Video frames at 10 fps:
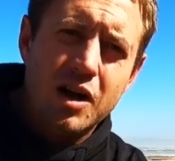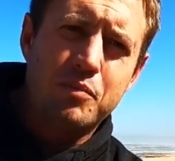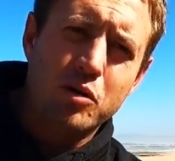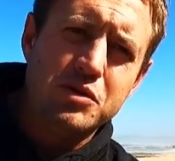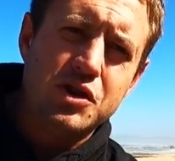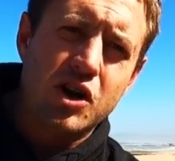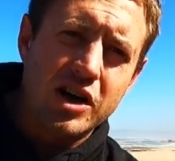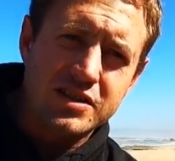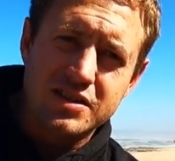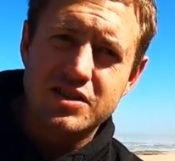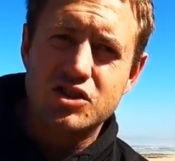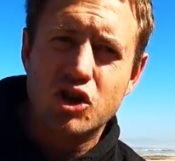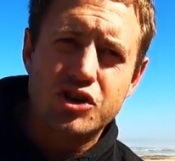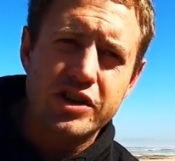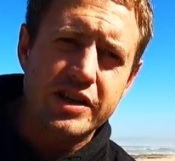I promise you guys, this is
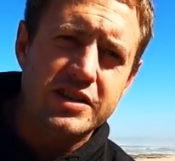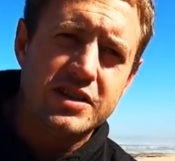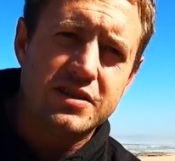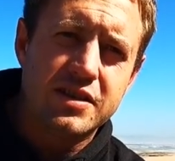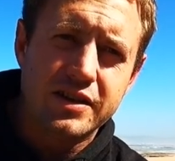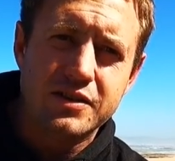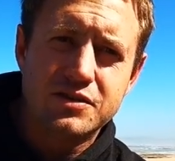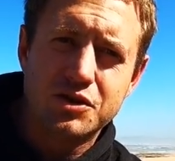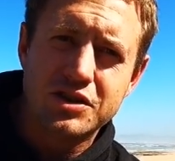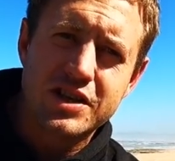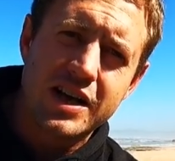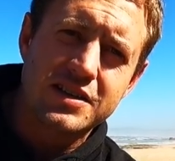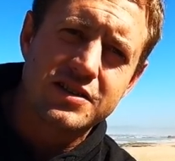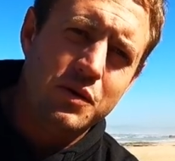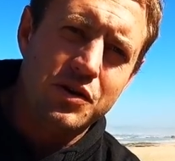not the easiest thing to
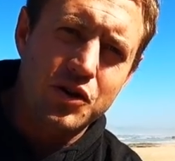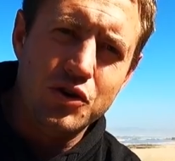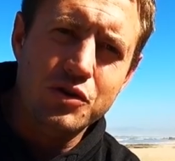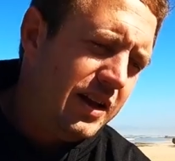discuss with you.